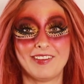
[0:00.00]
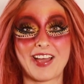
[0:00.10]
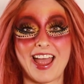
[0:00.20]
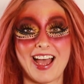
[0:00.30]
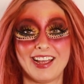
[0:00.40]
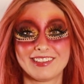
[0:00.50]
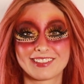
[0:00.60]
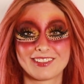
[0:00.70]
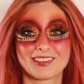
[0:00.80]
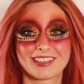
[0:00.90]
My eyes
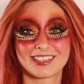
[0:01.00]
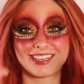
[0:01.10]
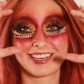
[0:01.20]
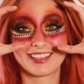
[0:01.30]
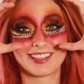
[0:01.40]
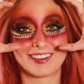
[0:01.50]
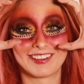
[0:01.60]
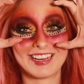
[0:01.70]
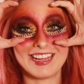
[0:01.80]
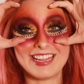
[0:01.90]
look like they're
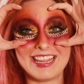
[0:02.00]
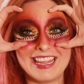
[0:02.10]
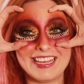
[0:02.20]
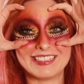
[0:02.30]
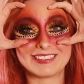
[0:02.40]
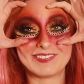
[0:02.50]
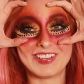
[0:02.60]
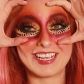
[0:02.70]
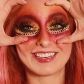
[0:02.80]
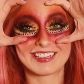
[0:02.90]
this
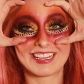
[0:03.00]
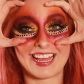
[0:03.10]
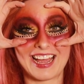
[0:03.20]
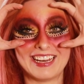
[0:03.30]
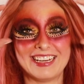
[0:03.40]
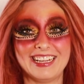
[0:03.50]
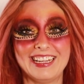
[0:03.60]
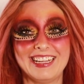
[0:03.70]
big. Look at that.